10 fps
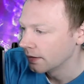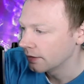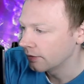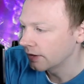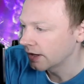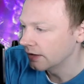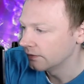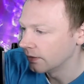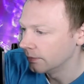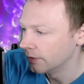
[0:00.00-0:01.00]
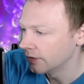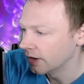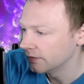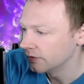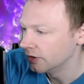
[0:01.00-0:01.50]
Now, it came from the
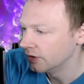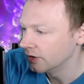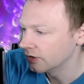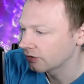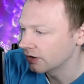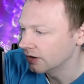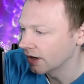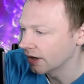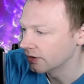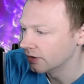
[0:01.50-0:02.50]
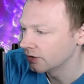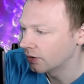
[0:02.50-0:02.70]
Tufton Street Nutters,